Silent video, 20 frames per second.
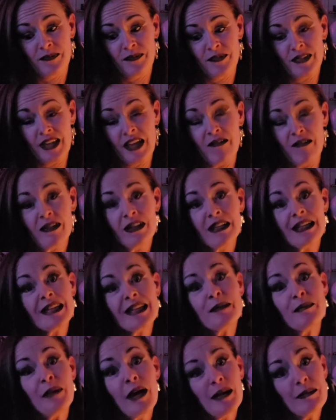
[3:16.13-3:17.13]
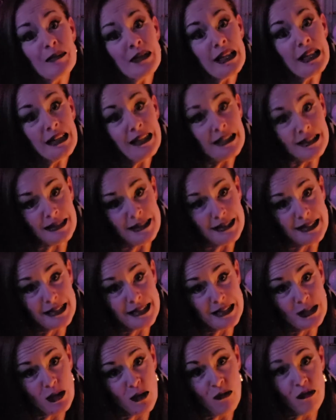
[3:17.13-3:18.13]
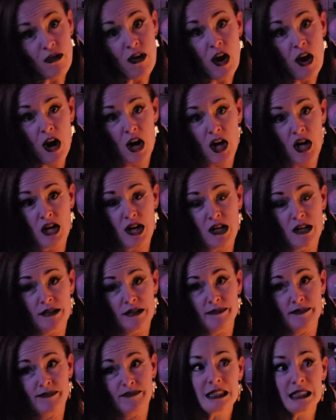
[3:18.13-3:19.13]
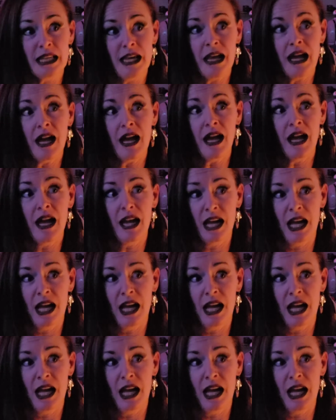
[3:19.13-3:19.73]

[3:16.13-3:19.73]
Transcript: definitely at the bottom of the list so far. Yeah.